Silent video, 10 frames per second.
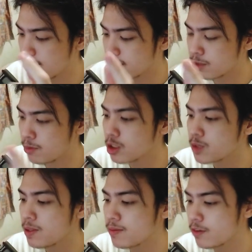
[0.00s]
So most
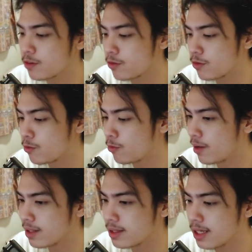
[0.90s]
people,
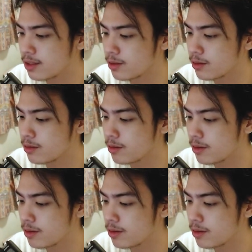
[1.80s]
what they do